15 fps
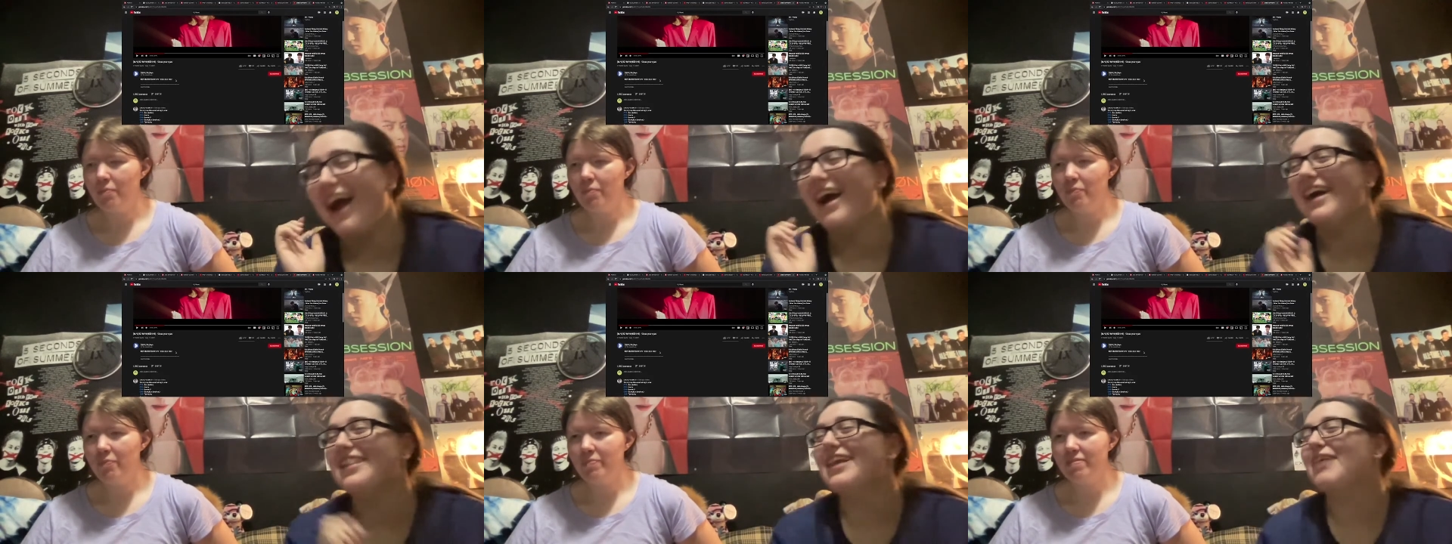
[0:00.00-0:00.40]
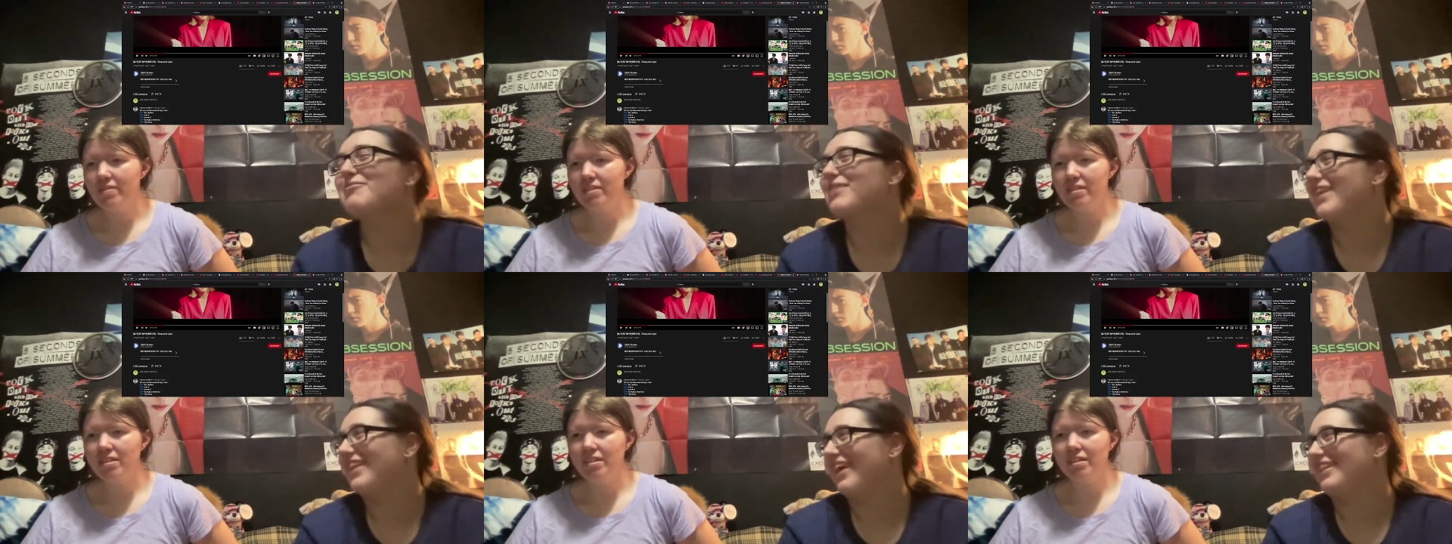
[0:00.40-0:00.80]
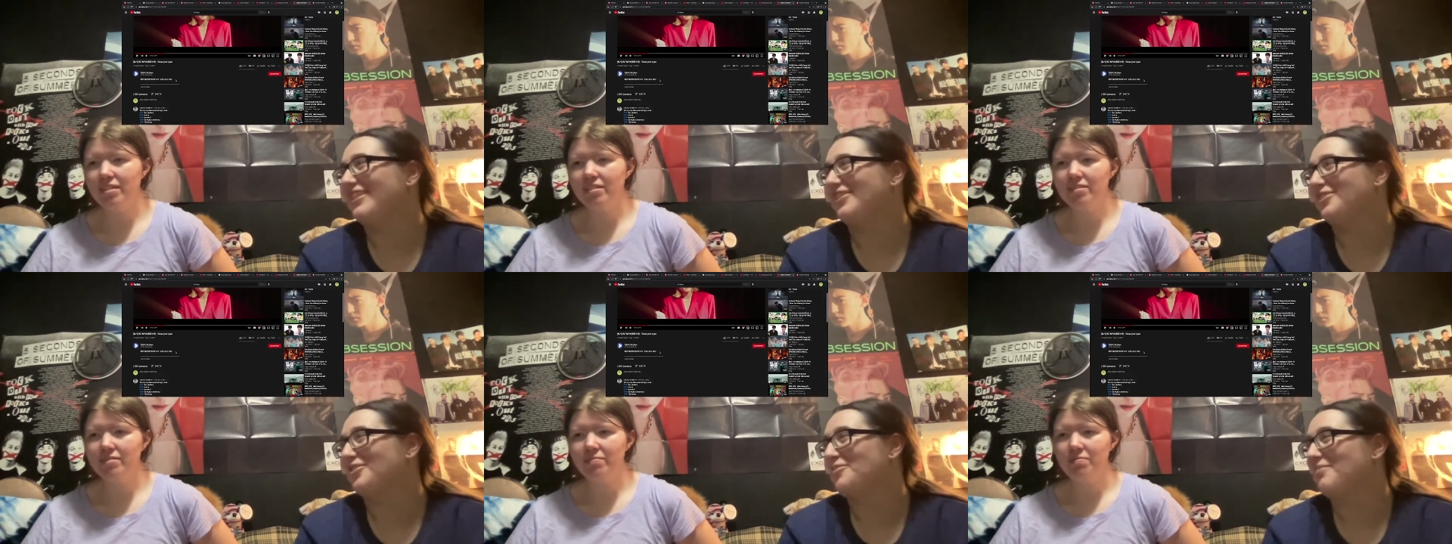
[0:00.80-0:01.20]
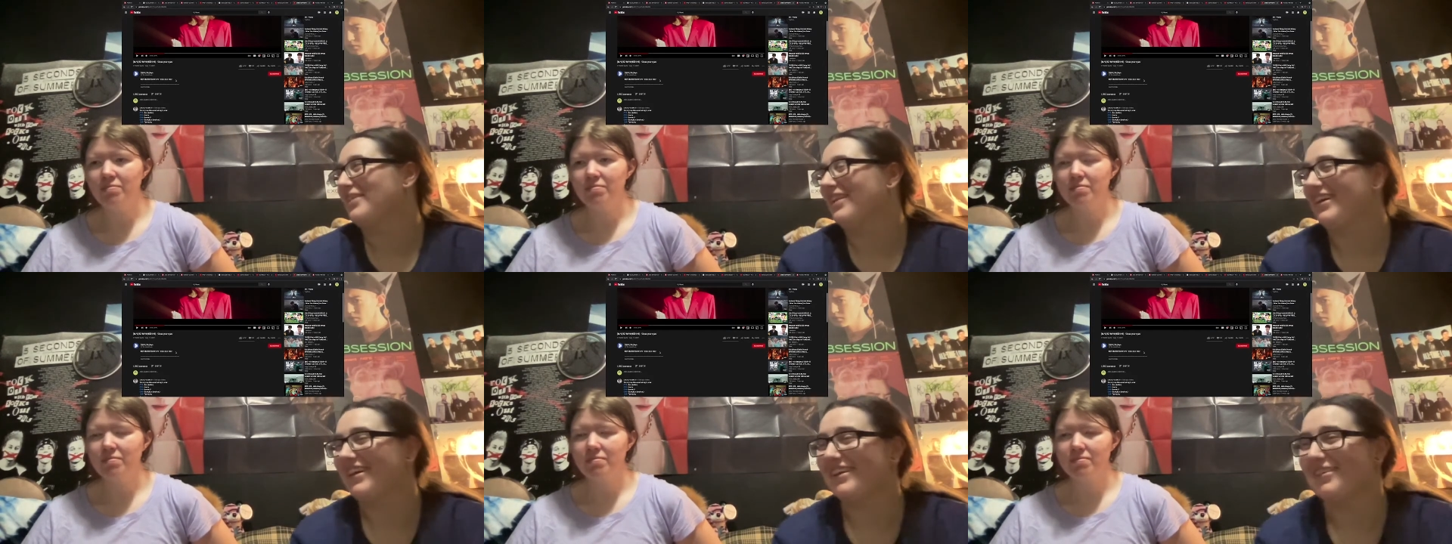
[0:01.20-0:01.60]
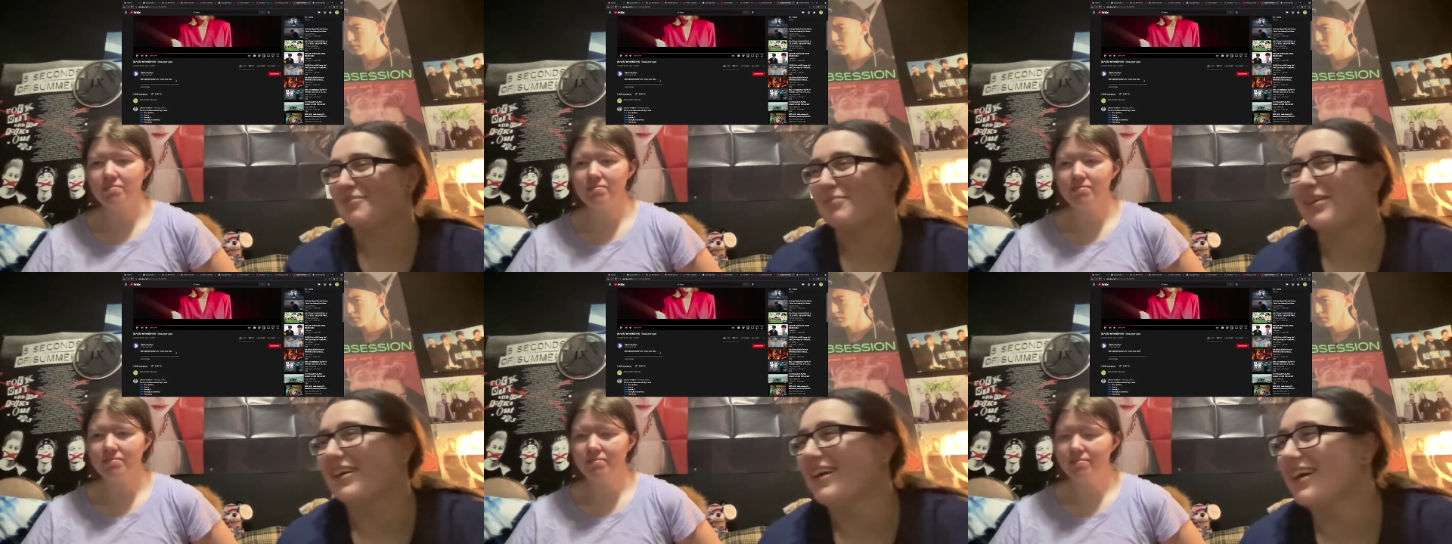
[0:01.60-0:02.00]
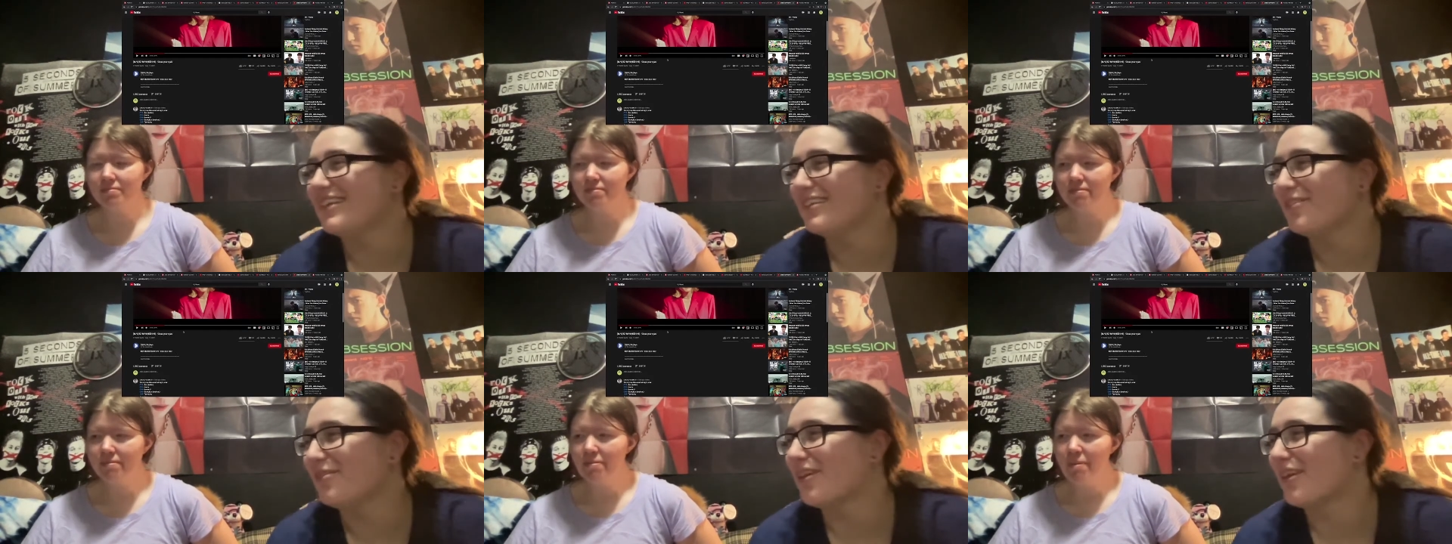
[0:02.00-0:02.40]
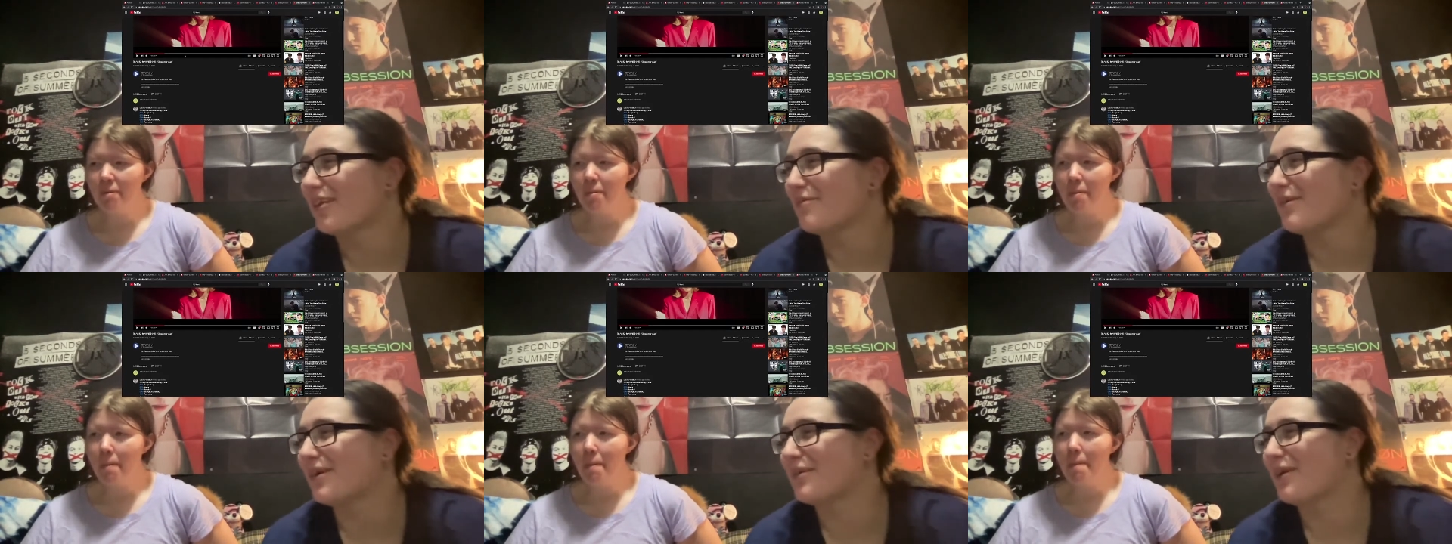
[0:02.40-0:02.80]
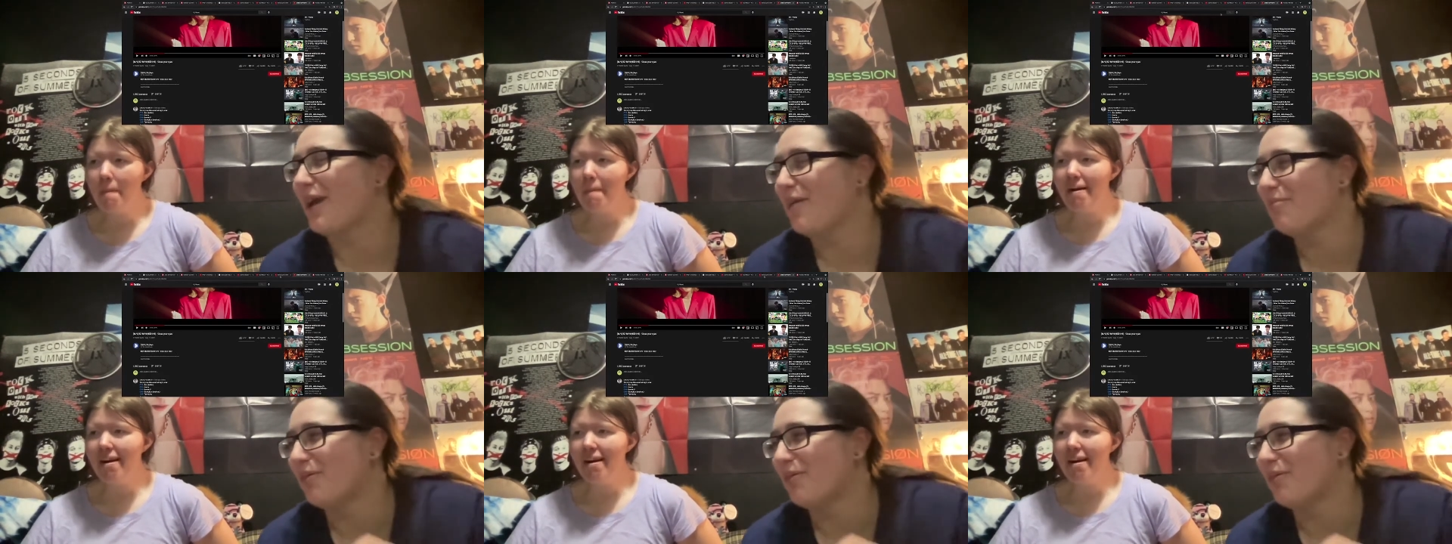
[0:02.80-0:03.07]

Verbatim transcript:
Speaker 1: I, am gonna like this group a lot, but I still want to go through their